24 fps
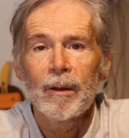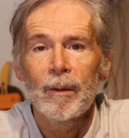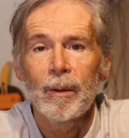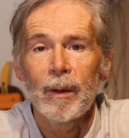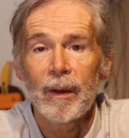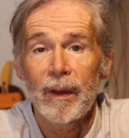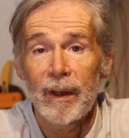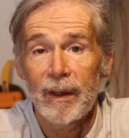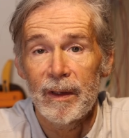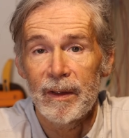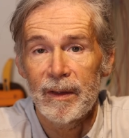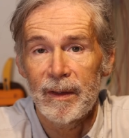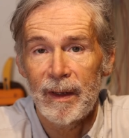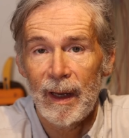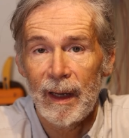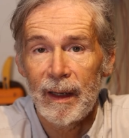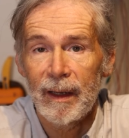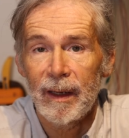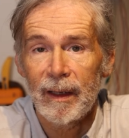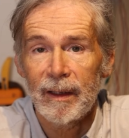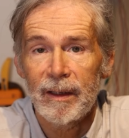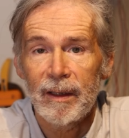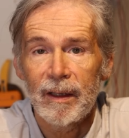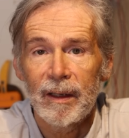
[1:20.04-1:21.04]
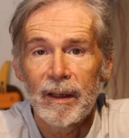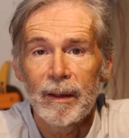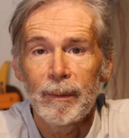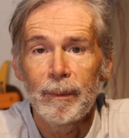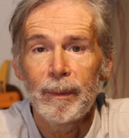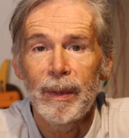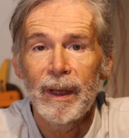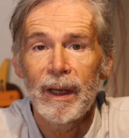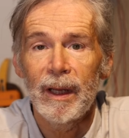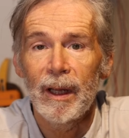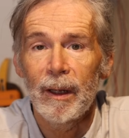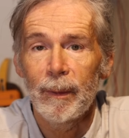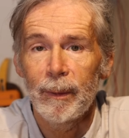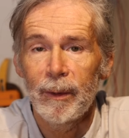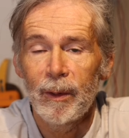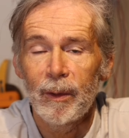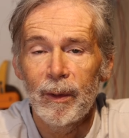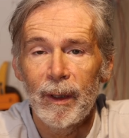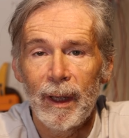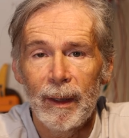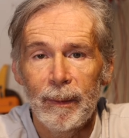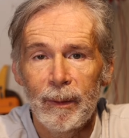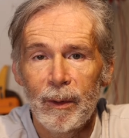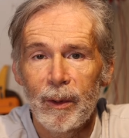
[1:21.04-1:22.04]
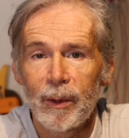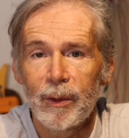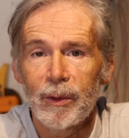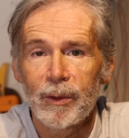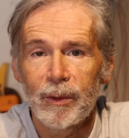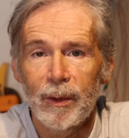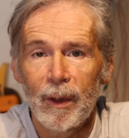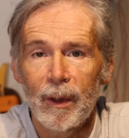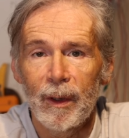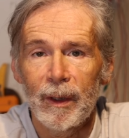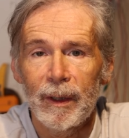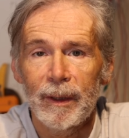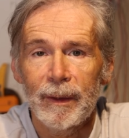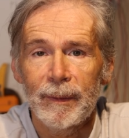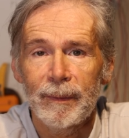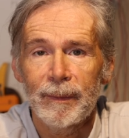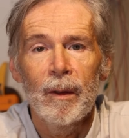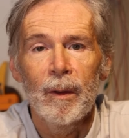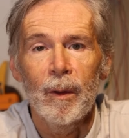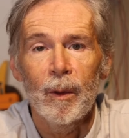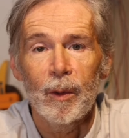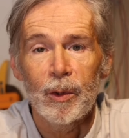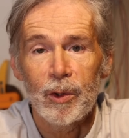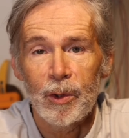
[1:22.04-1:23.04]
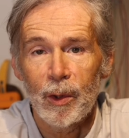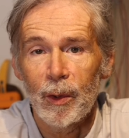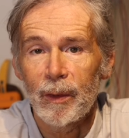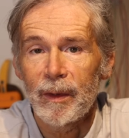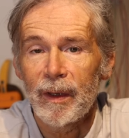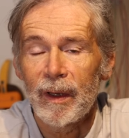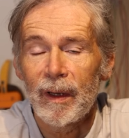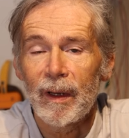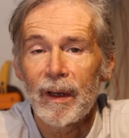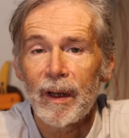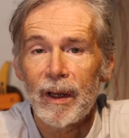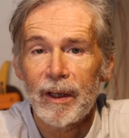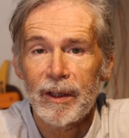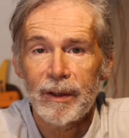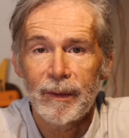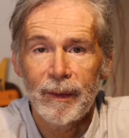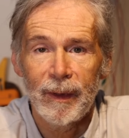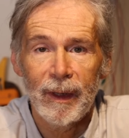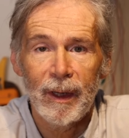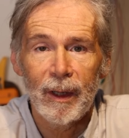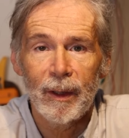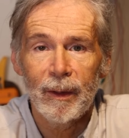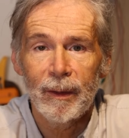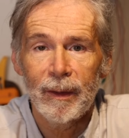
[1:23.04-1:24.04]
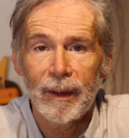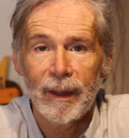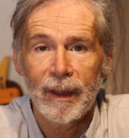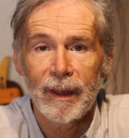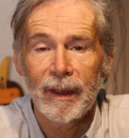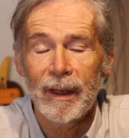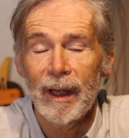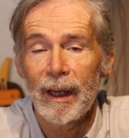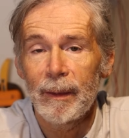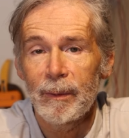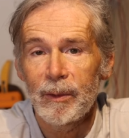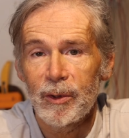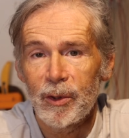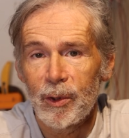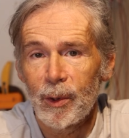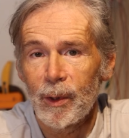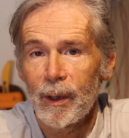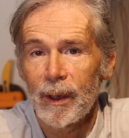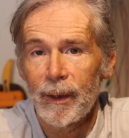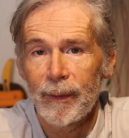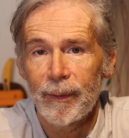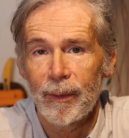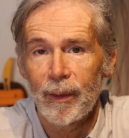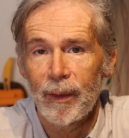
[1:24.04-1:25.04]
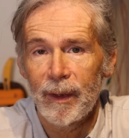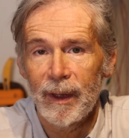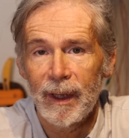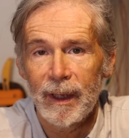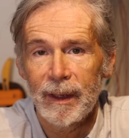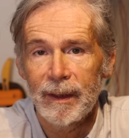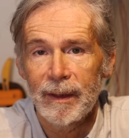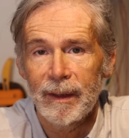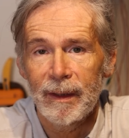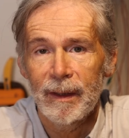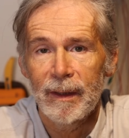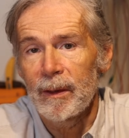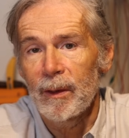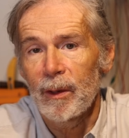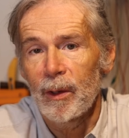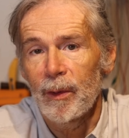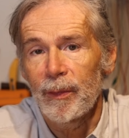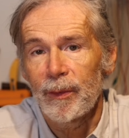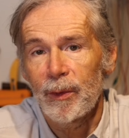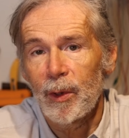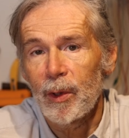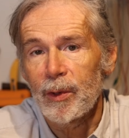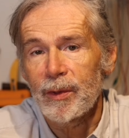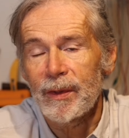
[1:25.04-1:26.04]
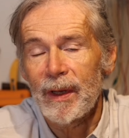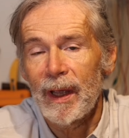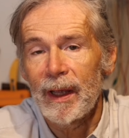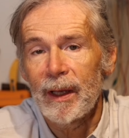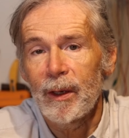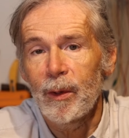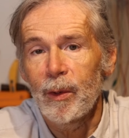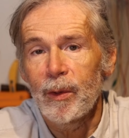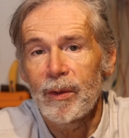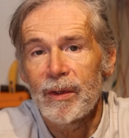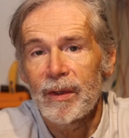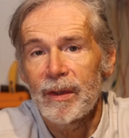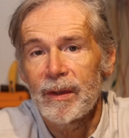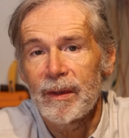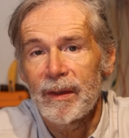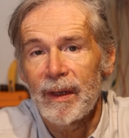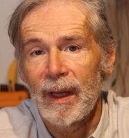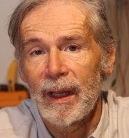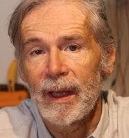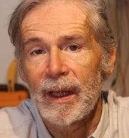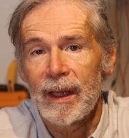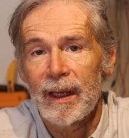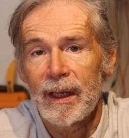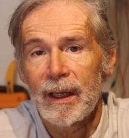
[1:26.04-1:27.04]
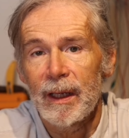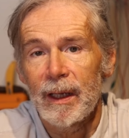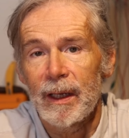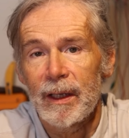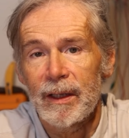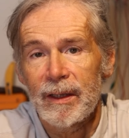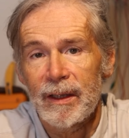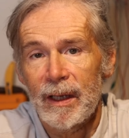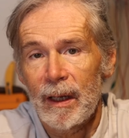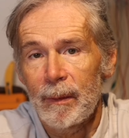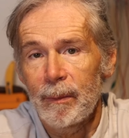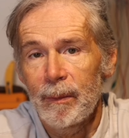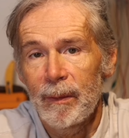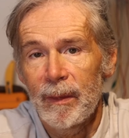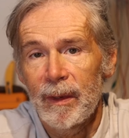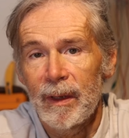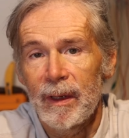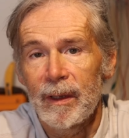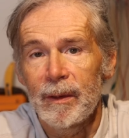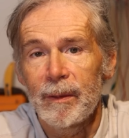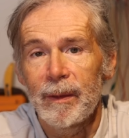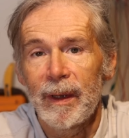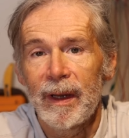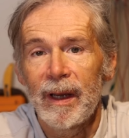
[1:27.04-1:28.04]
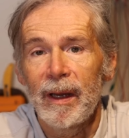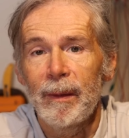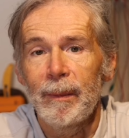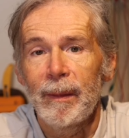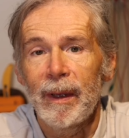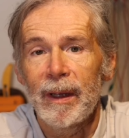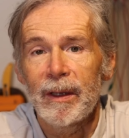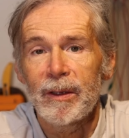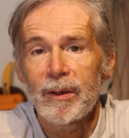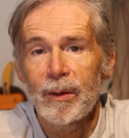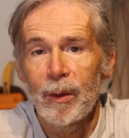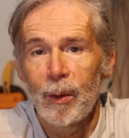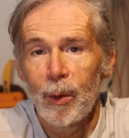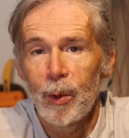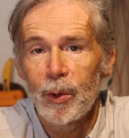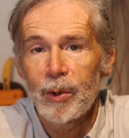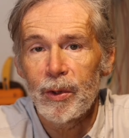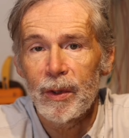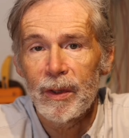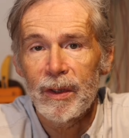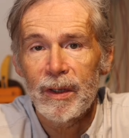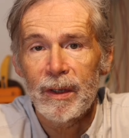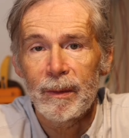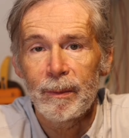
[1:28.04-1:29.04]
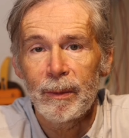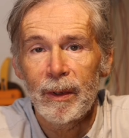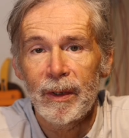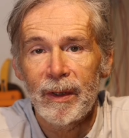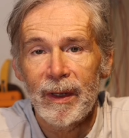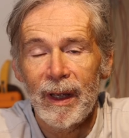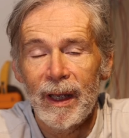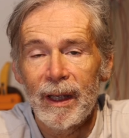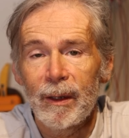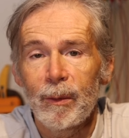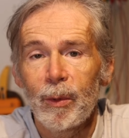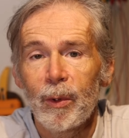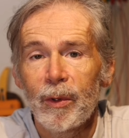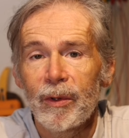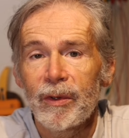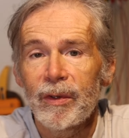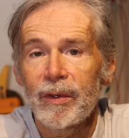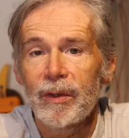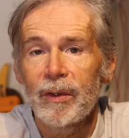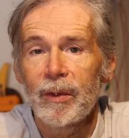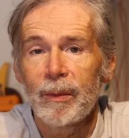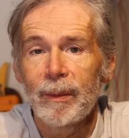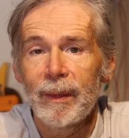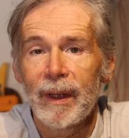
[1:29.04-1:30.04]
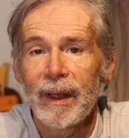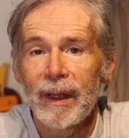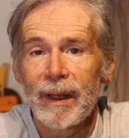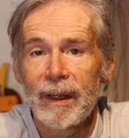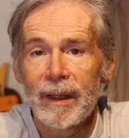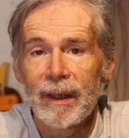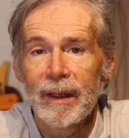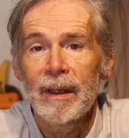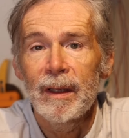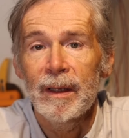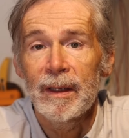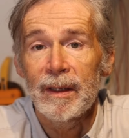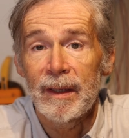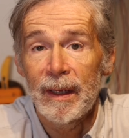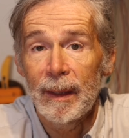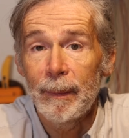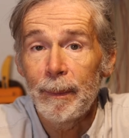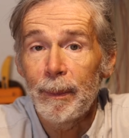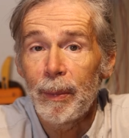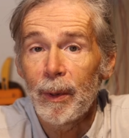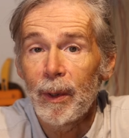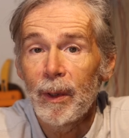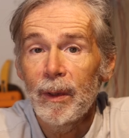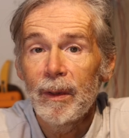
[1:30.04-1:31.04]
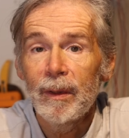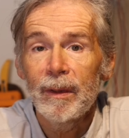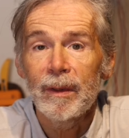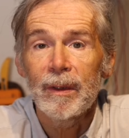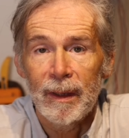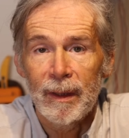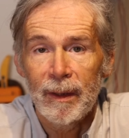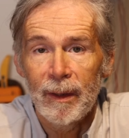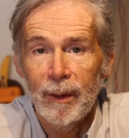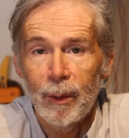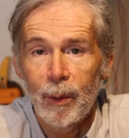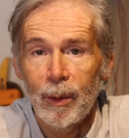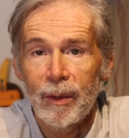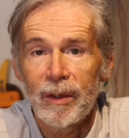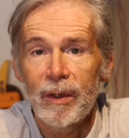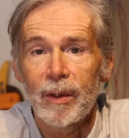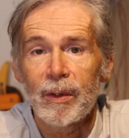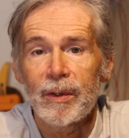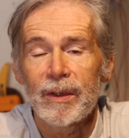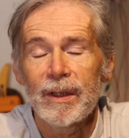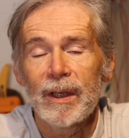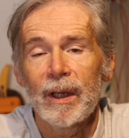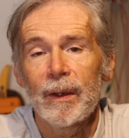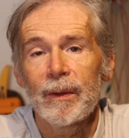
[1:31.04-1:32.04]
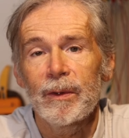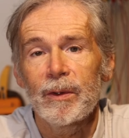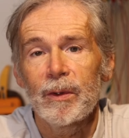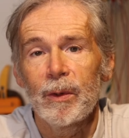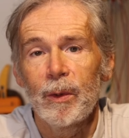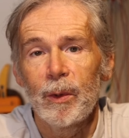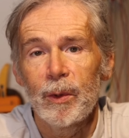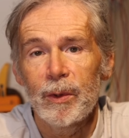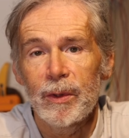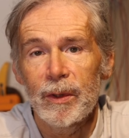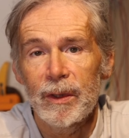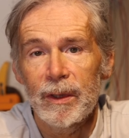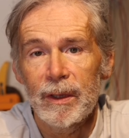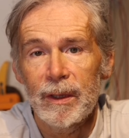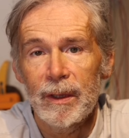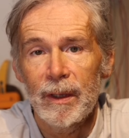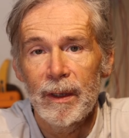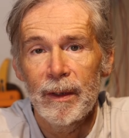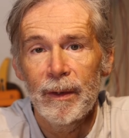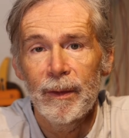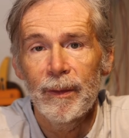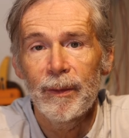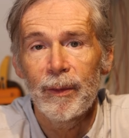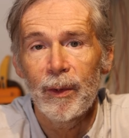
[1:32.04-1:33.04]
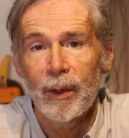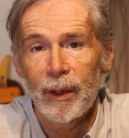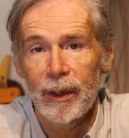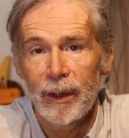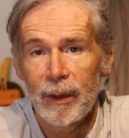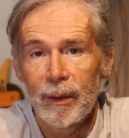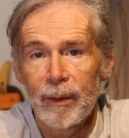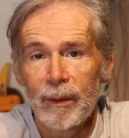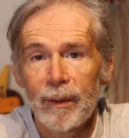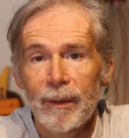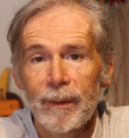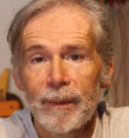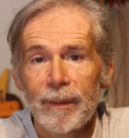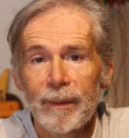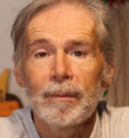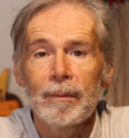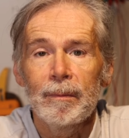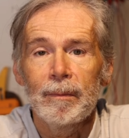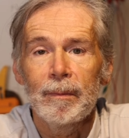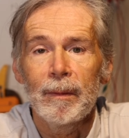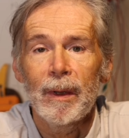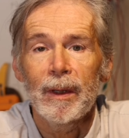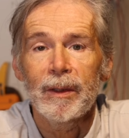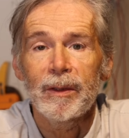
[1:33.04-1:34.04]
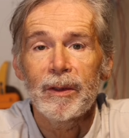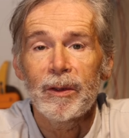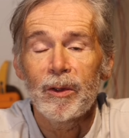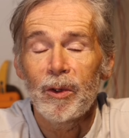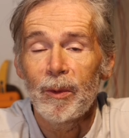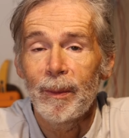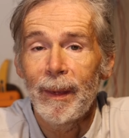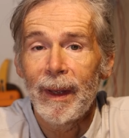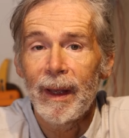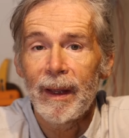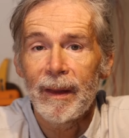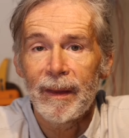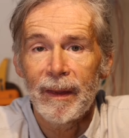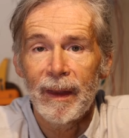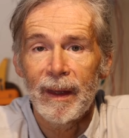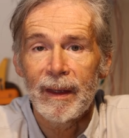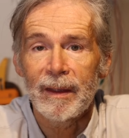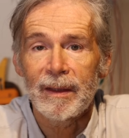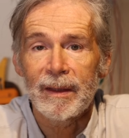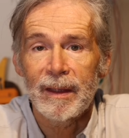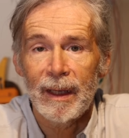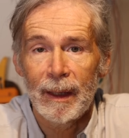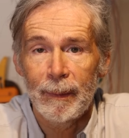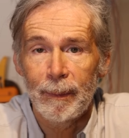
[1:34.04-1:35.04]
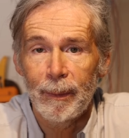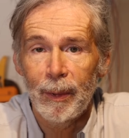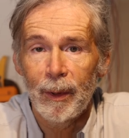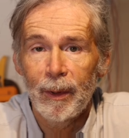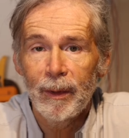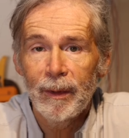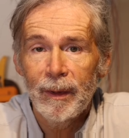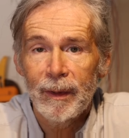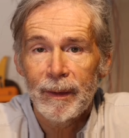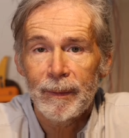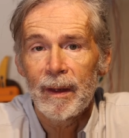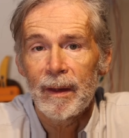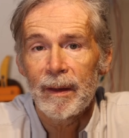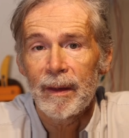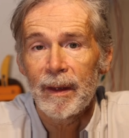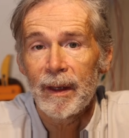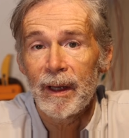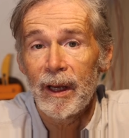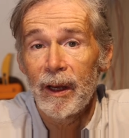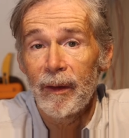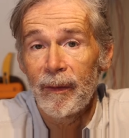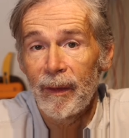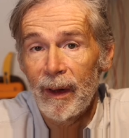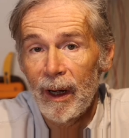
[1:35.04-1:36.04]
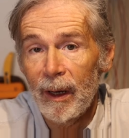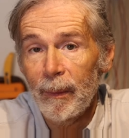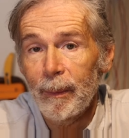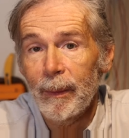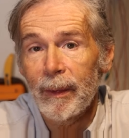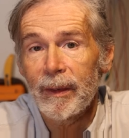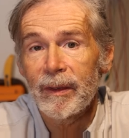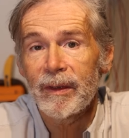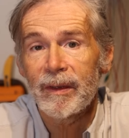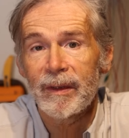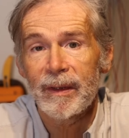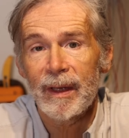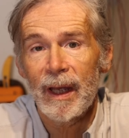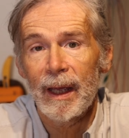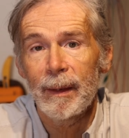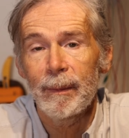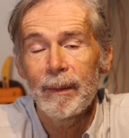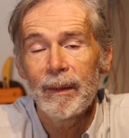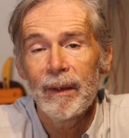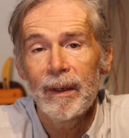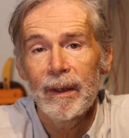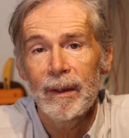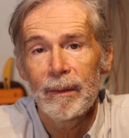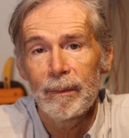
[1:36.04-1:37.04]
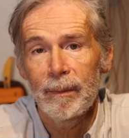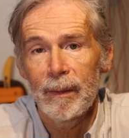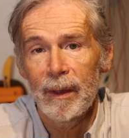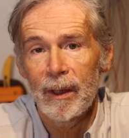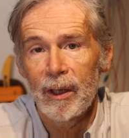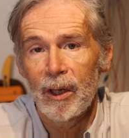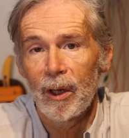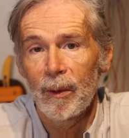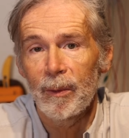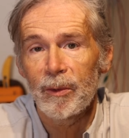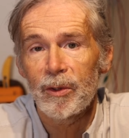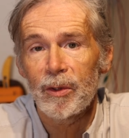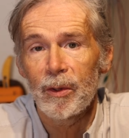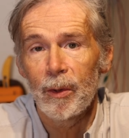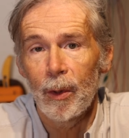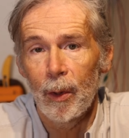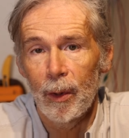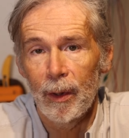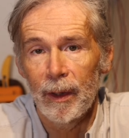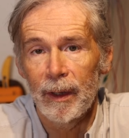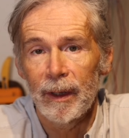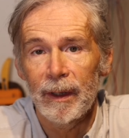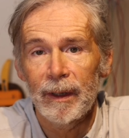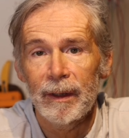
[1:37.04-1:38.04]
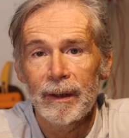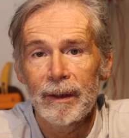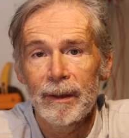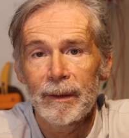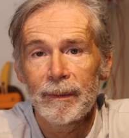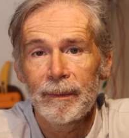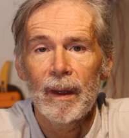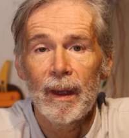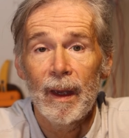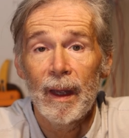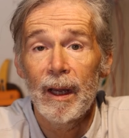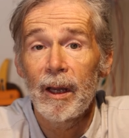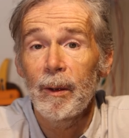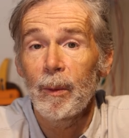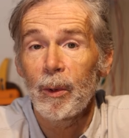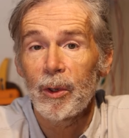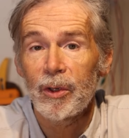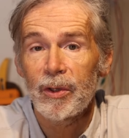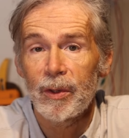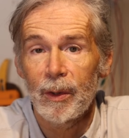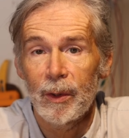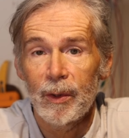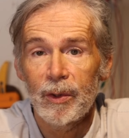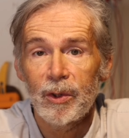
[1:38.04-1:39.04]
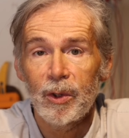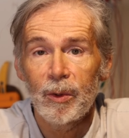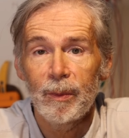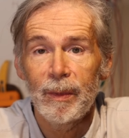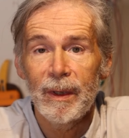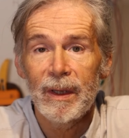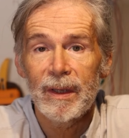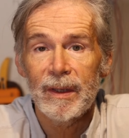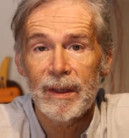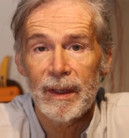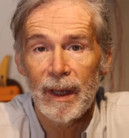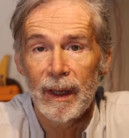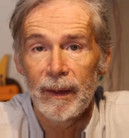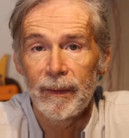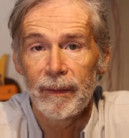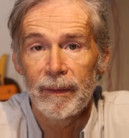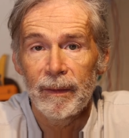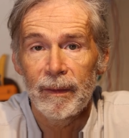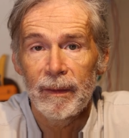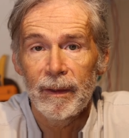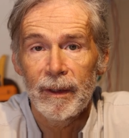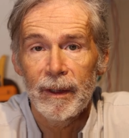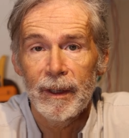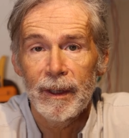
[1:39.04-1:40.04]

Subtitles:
with a standard PWM controller. You saw it in the last video and I'm sorry for that. Of course I could take some ready-made solutions, but I want to make simple do-it-yourself solutions for you. But to make things simple, the development time becomes longer, and it must also be safe.